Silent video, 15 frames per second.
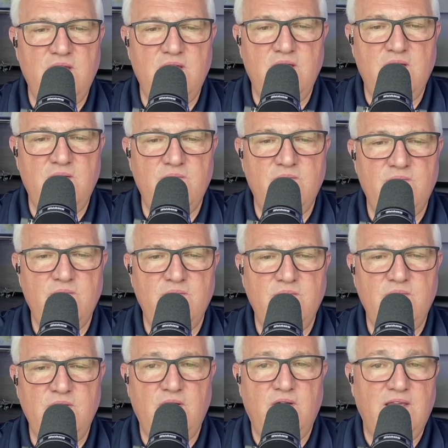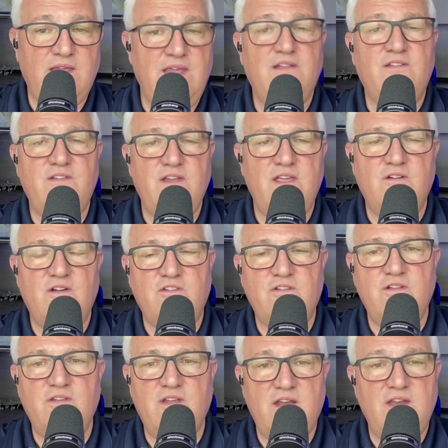I can't stay there, I
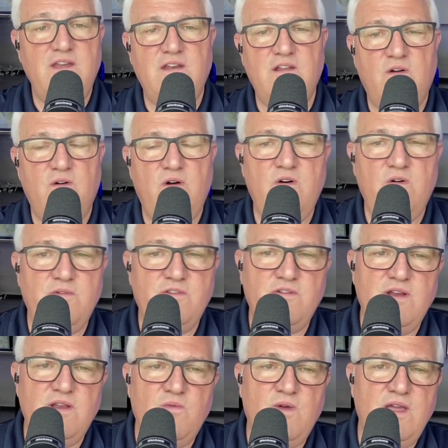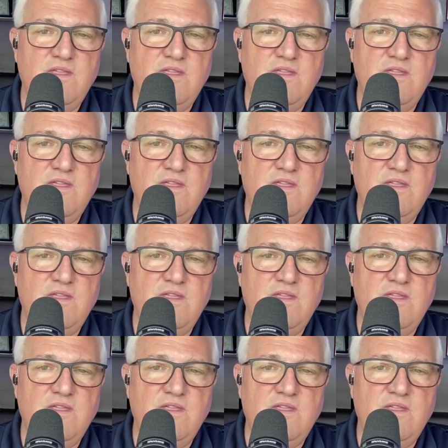should say, and I need to go home. Is there any way